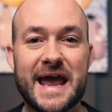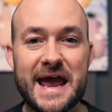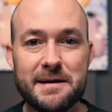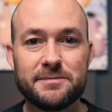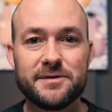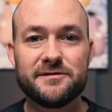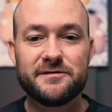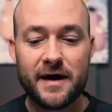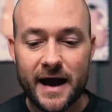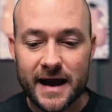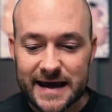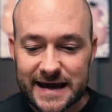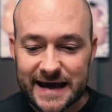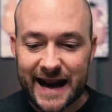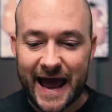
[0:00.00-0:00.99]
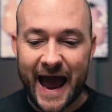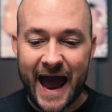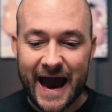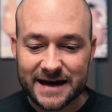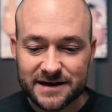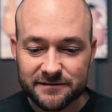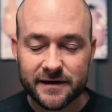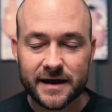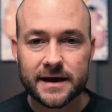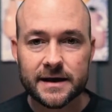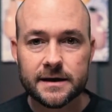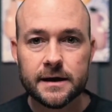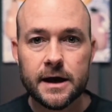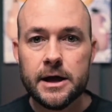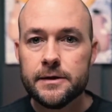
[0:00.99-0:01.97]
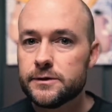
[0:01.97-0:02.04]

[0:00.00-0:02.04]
amplify and get activated,